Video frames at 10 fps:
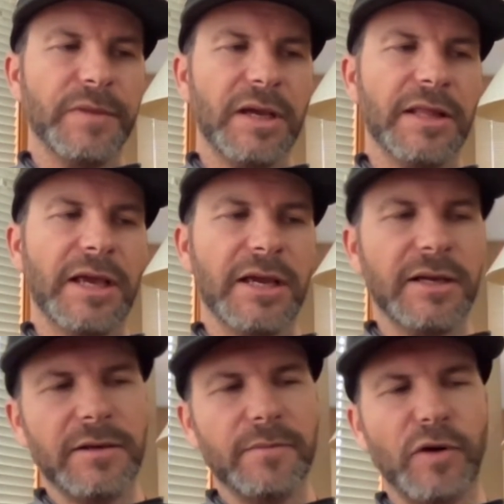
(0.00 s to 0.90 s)

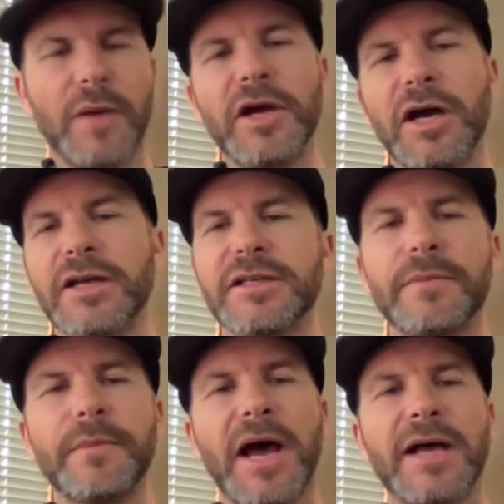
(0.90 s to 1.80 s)
they brought me on as
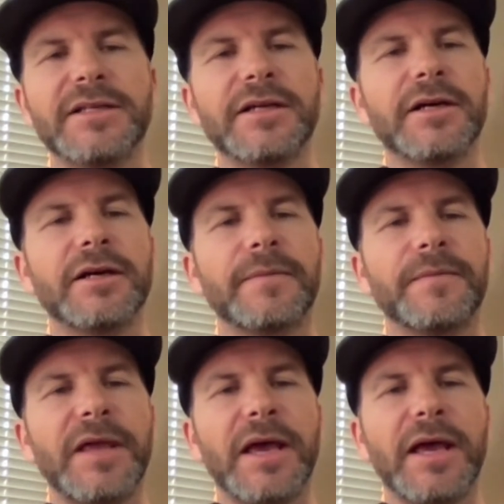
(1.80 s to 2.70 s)
an ambassador.
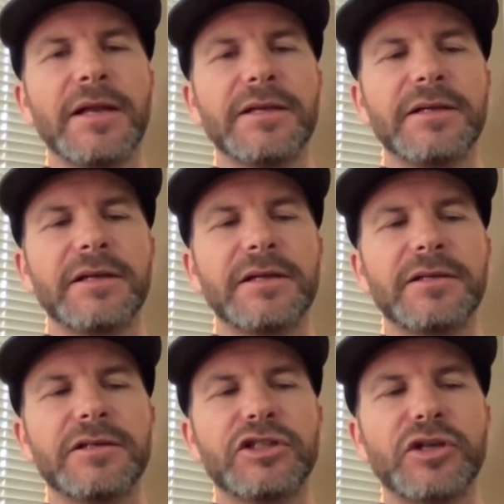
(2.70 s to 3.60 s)
And
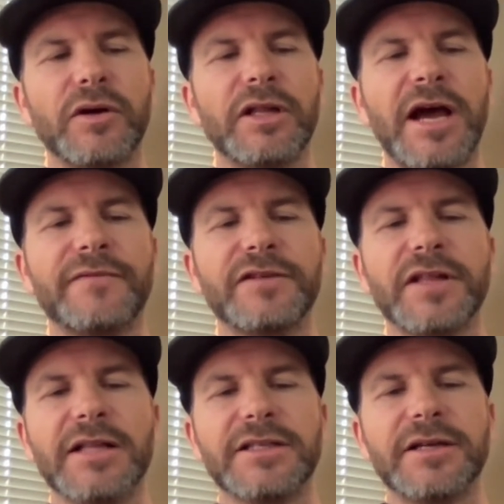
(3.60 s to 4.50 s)
shortly after
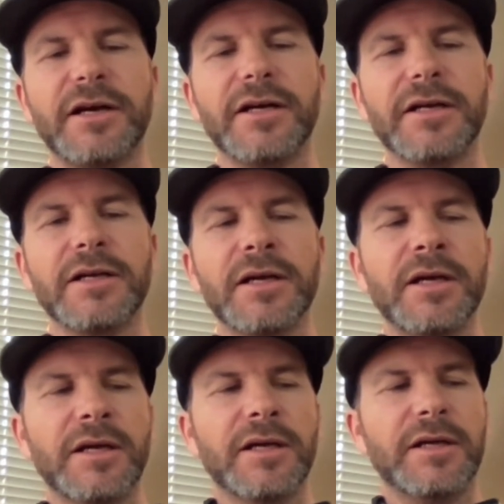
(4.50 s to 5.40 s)
that started,
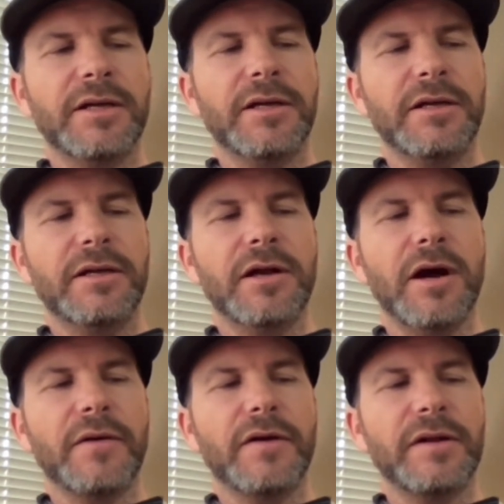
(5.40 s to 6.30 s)

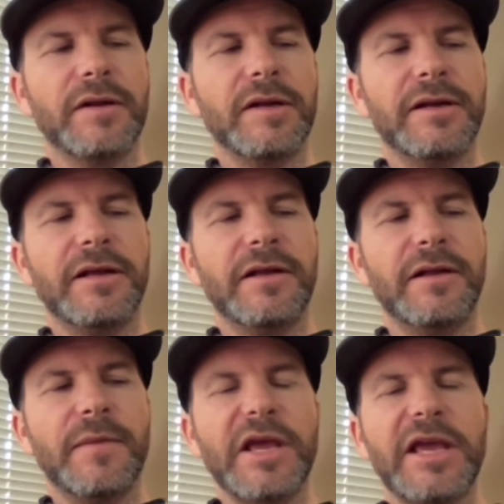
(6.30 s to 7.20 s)

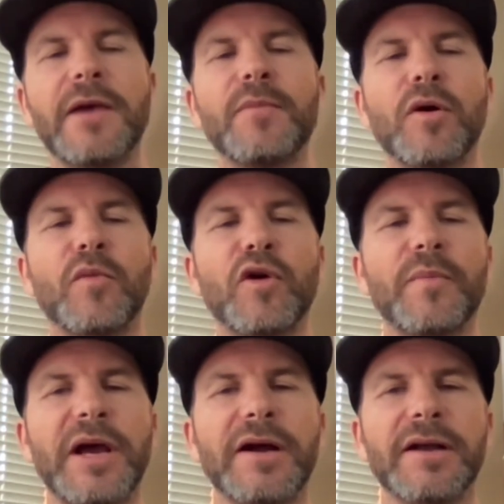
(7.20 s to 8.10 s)
it became more and more
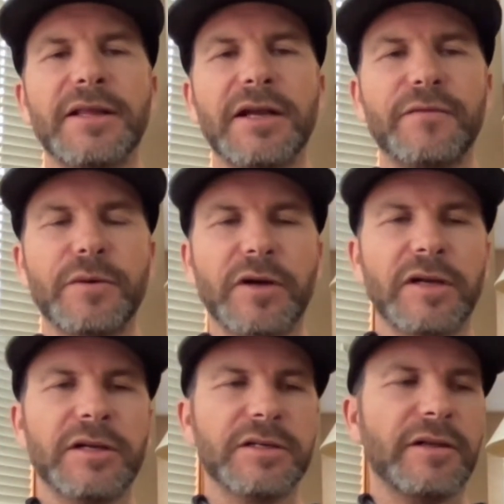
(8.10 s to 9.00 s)
apparent that if we were
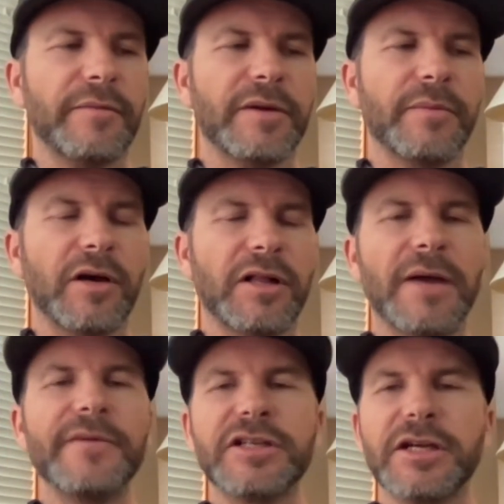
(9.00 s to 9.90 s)
going to do something about
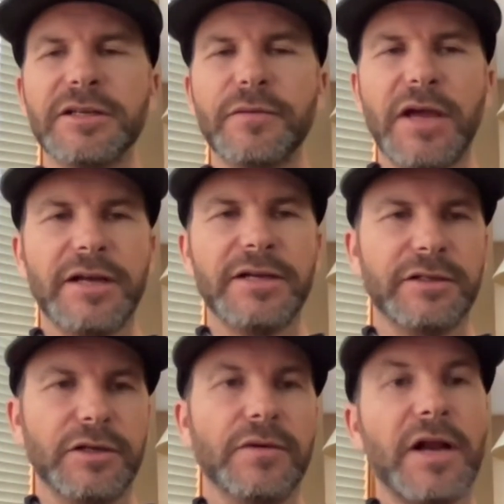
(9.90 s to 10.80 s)
climate change, that we had to
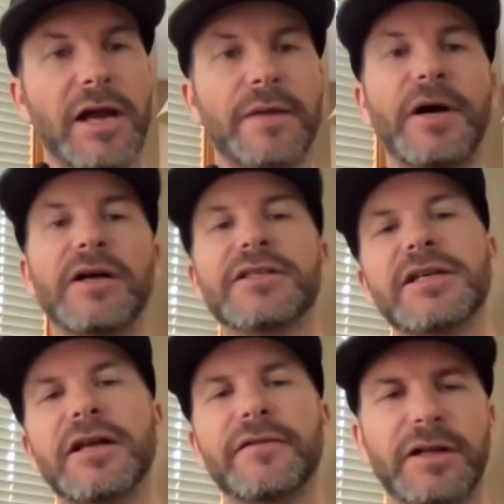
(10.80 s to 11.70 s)
do it at a
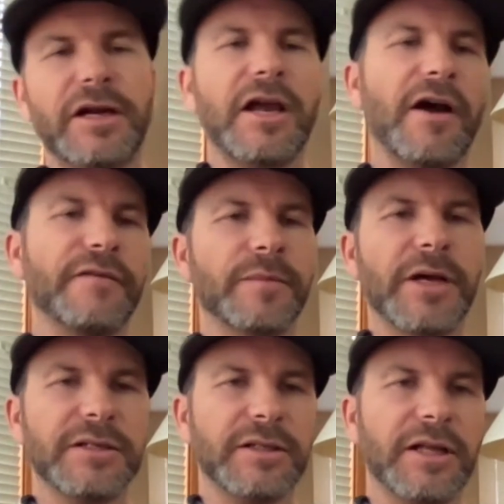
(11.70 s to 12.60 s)
policy level, at a
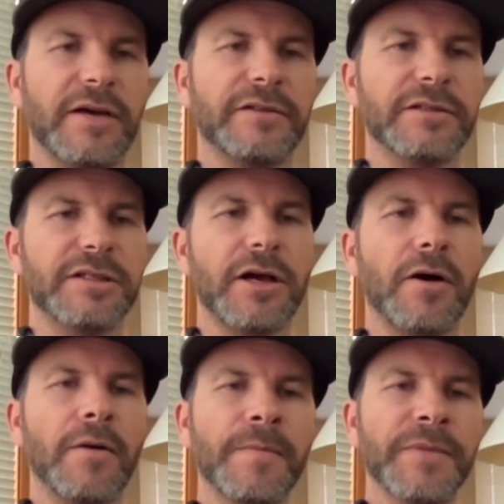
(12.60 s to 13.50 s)
governmental level.
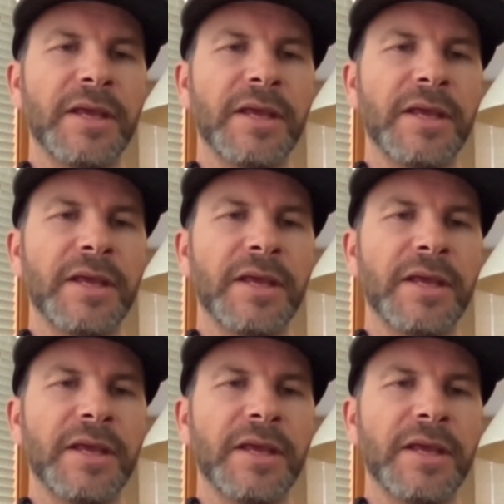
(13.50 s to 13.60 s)
So